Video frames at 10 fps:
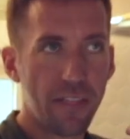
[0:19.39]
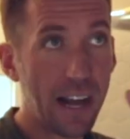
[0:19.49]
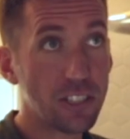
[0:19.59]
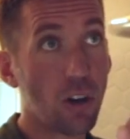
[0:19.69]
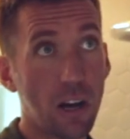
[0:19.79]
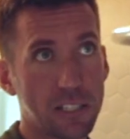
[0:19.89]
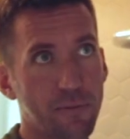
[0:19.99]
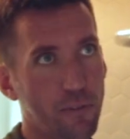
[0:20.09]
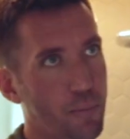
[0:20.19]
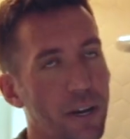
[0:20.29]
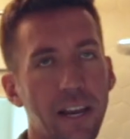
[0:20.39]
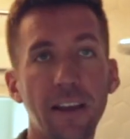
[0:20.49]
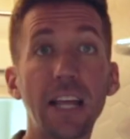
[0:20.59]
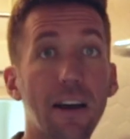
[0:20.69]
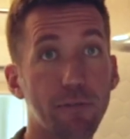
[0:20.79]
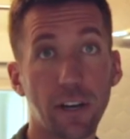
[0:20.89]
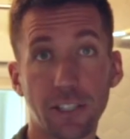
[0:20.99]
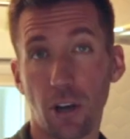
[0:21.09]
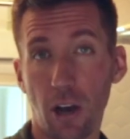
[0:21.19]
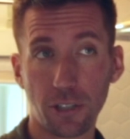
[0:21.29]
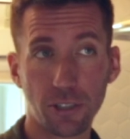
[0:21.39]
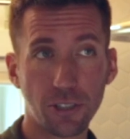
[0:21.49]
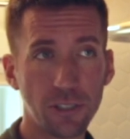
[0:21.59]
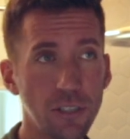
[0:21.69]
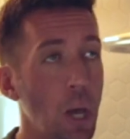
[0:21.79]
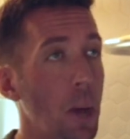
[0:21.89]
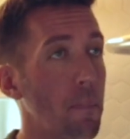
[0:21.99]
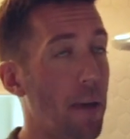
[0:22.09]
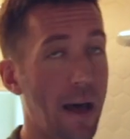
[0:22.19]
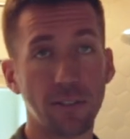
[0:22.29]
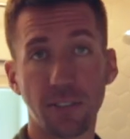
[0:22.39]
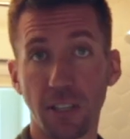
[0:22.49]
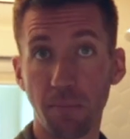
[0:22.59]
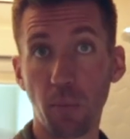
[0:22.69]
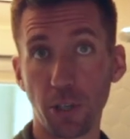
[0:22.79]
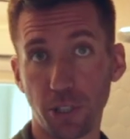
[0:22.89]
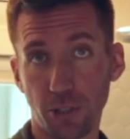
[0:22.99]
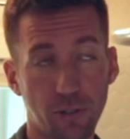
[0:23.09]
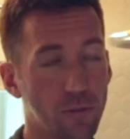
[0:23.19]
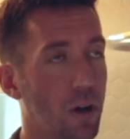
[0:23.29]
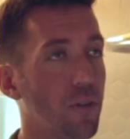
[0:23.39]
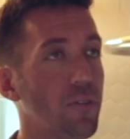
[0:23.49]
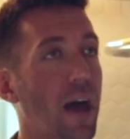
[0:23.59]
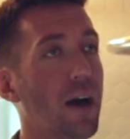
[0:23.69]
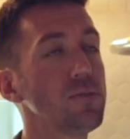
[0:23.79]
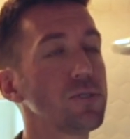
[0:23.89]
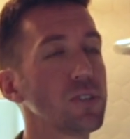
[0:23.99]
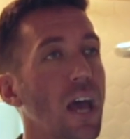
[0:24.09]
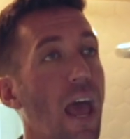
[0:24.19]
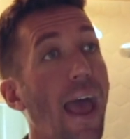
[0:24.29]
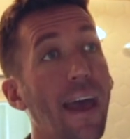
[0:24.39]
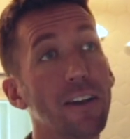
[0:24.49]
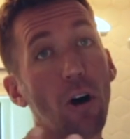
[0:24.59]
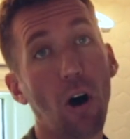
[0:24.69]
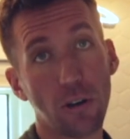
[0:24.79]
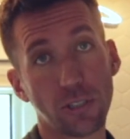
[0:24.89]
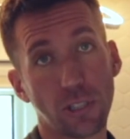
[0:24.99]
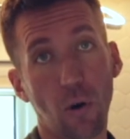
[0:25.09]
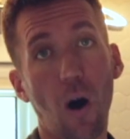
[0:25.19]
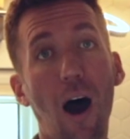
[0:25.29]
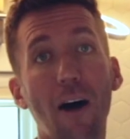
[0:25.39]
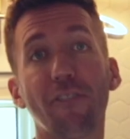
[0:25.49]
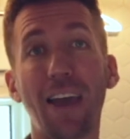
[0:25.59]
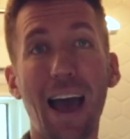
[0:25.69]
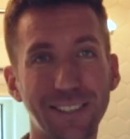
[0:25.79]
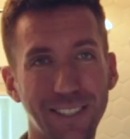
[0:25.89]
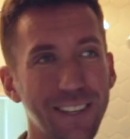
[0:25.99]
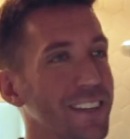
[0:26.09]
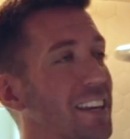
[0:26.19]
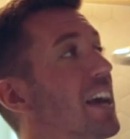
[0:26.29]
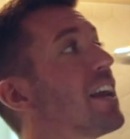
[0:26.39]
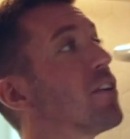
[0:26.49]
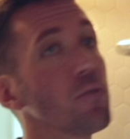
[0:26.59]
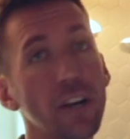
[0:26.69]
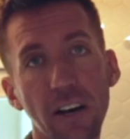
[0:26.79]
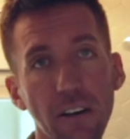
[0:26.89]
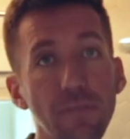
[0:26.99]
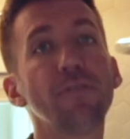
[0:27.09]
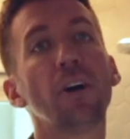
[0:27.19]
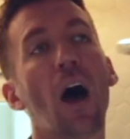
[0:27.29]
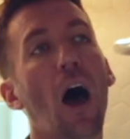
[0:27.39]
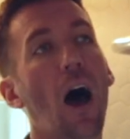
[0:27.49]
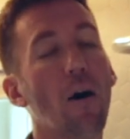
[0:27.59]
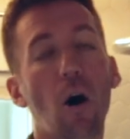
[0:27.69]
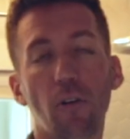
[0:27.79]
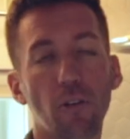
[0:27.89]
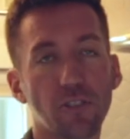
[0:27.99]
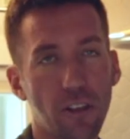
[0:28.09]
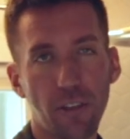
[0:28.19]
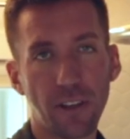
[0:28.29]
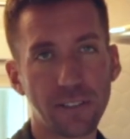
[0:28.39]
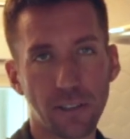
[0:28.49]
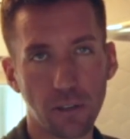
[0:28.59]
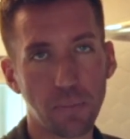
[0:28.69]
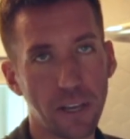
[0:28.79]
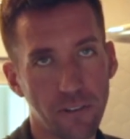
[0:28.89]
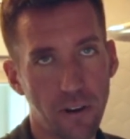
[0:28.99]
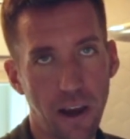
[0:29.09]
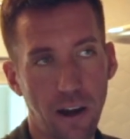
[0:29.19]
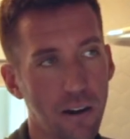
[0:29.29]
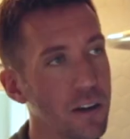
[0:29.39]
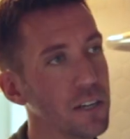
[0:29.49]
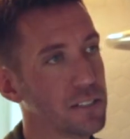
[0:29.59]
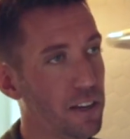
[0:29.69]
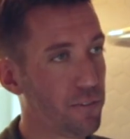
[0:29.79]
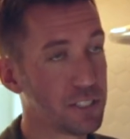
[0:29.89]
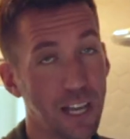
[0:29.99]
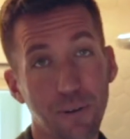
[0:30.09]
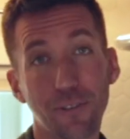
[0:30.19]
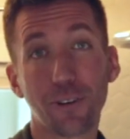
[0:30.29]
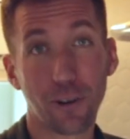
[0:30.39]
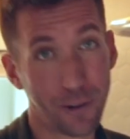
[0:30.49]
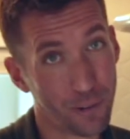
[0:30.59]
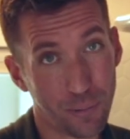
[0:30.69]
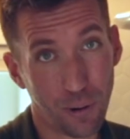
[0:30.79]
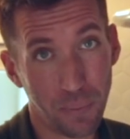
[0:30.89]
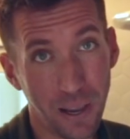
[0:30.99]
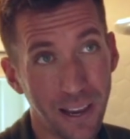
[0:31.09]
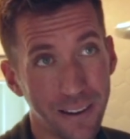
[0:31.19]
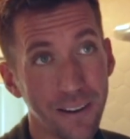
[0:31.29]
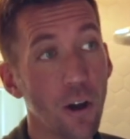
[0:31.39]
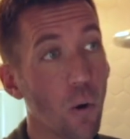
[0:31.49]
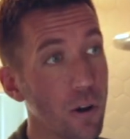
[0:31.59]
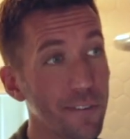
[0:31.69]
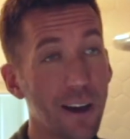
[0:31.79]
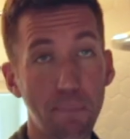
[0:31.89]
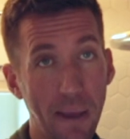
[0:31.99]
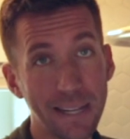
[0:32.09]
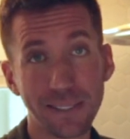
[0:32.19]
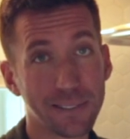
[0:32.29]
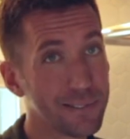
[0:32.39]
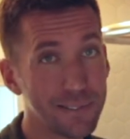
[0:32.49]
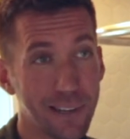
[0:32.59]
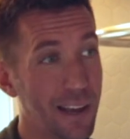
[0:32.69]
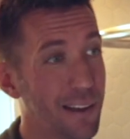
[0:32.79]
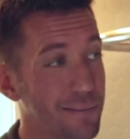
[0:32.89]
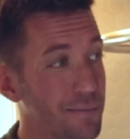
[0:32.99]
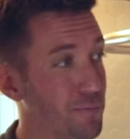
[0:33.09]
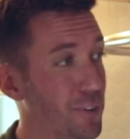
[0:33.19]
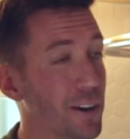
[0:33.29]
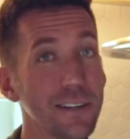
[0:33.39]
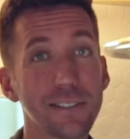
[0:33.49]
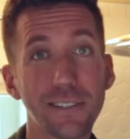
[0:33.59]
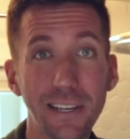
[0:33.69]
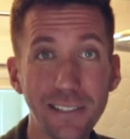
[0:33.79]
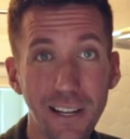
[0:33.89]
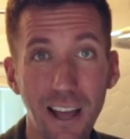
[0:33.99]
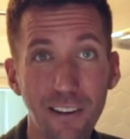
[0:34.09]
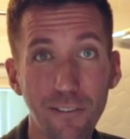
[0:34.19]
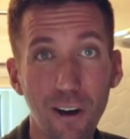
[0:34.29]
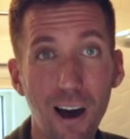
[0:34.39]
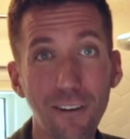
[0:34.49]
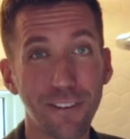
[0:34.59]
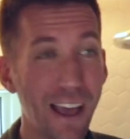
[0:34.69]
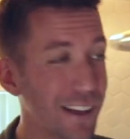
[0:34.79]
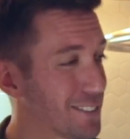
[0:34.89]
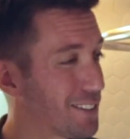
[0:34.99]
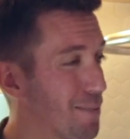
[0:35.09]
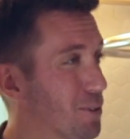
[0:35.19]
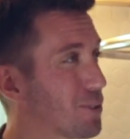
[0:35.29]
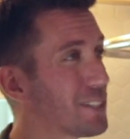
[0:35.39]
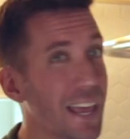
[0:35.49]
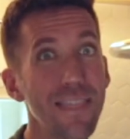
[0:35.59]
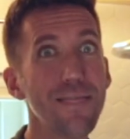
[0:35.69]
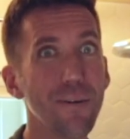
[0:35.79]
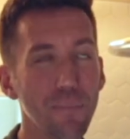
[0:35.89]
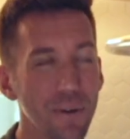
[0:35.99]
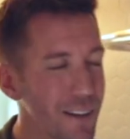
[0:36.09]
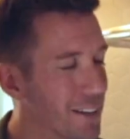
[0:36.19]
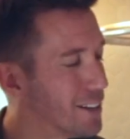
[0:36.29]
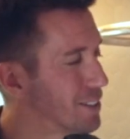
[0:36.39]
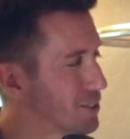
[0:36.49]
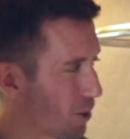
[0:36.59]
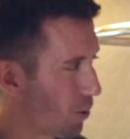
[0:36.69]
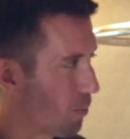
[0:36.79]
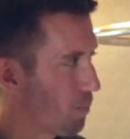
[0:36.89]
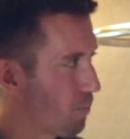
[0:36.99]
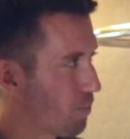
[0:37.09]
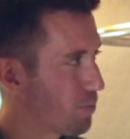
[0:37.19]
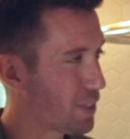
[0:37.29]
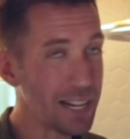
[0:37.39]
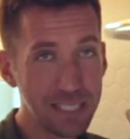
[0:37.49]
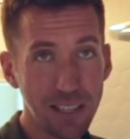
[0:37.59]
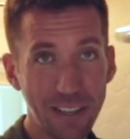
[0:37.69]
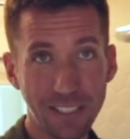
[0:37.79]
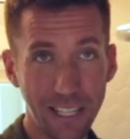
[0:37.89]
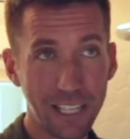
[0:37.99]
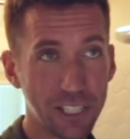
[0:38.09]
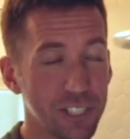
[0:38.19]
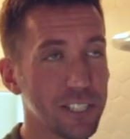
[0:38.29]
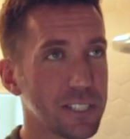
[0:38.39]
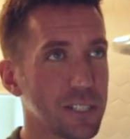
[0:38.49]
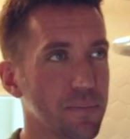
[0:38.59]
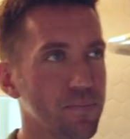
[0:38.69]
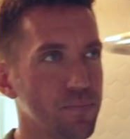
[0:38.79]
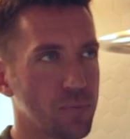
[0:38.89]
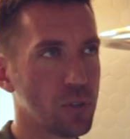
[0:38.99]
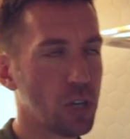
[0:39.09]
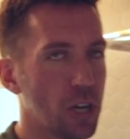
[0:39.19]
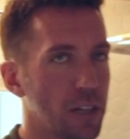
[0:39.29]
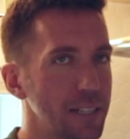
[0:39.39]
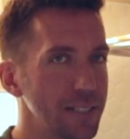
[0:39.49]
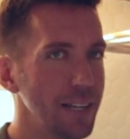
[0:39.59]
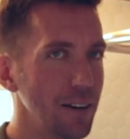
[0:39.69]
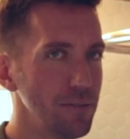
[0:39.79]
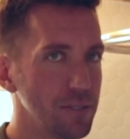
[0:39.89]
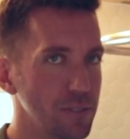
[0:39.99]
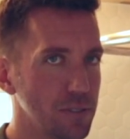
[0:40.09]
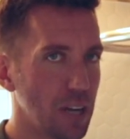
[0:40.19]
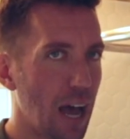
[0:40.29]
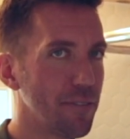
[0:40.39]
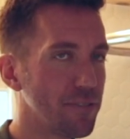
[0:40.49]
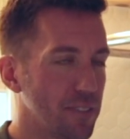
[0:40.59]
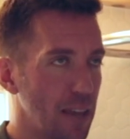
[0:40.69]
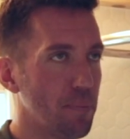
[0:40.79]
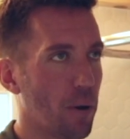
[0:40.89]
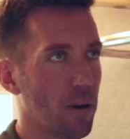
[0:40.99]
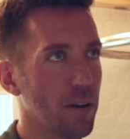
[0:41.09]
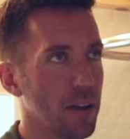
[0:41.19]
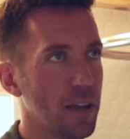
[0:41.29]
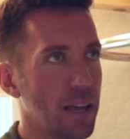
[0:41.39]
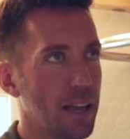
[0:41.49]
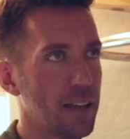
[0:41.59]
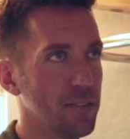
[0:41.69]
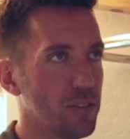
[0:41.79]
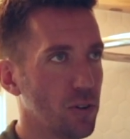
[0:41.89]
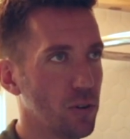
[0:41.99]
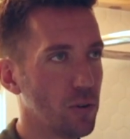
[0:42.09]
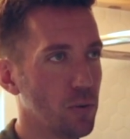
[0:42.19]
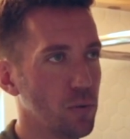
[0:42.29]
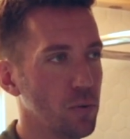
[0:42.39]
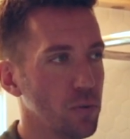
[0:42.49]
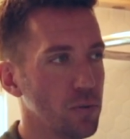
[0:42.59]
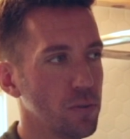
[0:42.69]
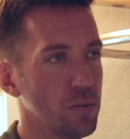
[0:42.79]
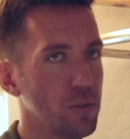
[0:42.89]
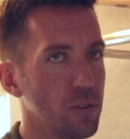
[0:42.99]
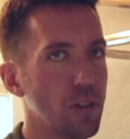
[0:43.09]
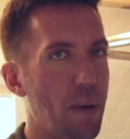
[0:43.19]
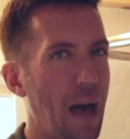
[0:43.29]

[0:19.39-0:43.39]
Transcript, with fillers: That's awesome for bringing in that fresh oxygen, balancing moisture throughout the house, and also off-gassing and getting rid of uh, all those other things that could be in your air. Say, for example, if you're cooking with propane or you've got paints and various things that have off-gassing chemicals in them. So that's the ventilation system. Let's now dive deeper into the